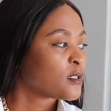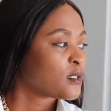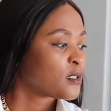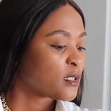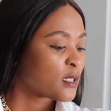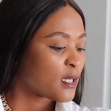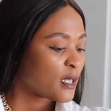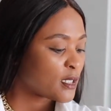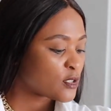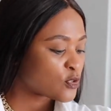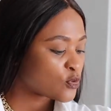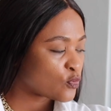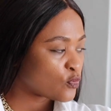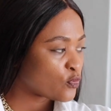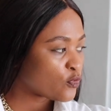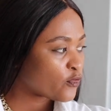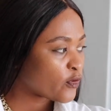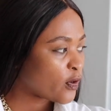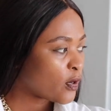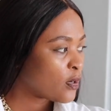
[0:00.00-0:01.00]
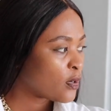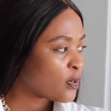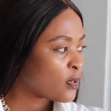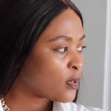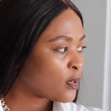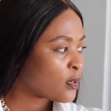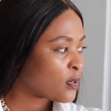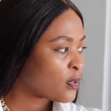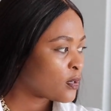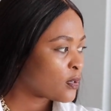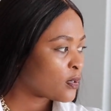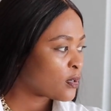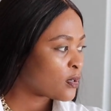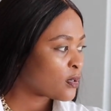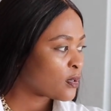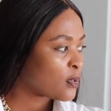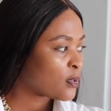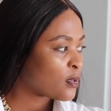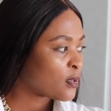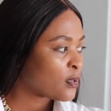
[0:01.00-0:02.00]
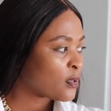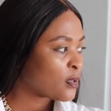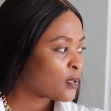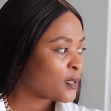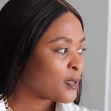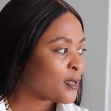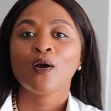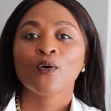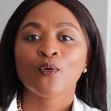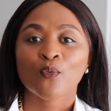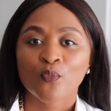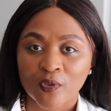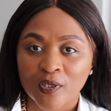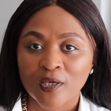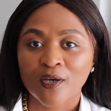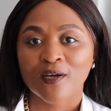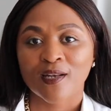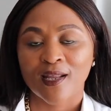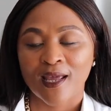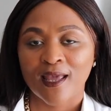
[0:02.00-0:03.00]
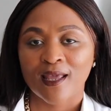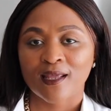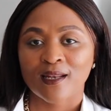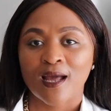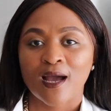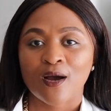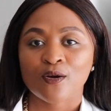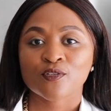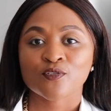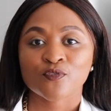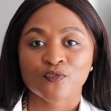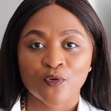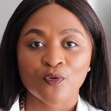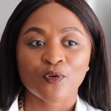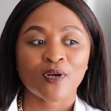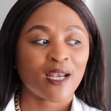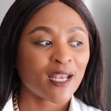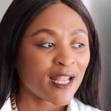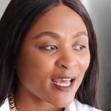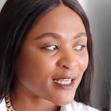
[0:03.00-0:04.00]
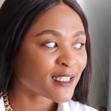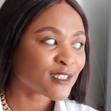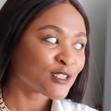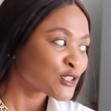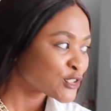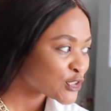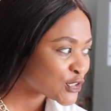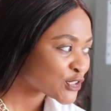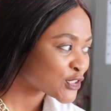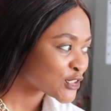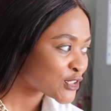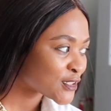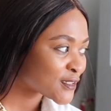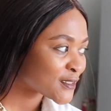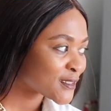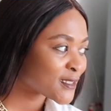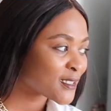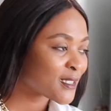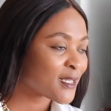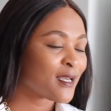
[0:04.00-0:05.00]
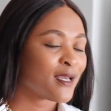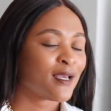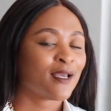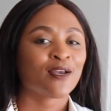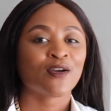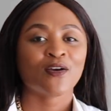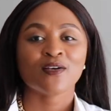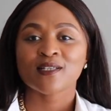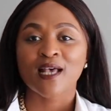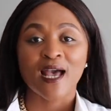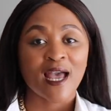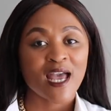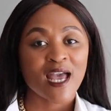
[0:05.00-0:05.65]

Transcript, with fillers: Lunch, woofer. Oh, okay. We are going to head out for lunch because I